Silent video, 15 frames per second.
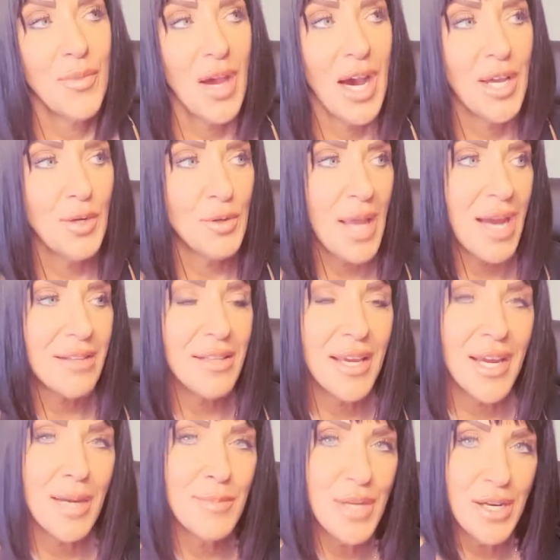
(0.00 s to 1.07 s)
I don't act
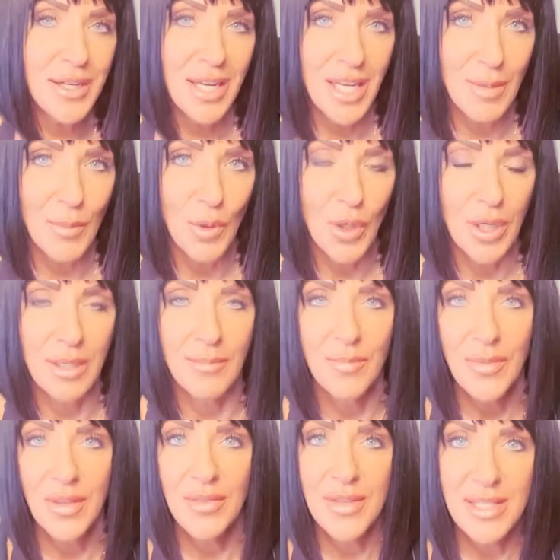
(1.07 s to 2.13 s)
like I'm young anymore.
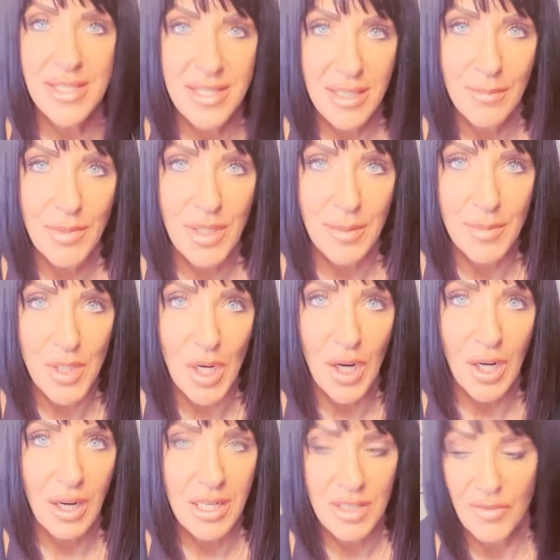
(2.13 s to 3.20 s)
These symptoms are as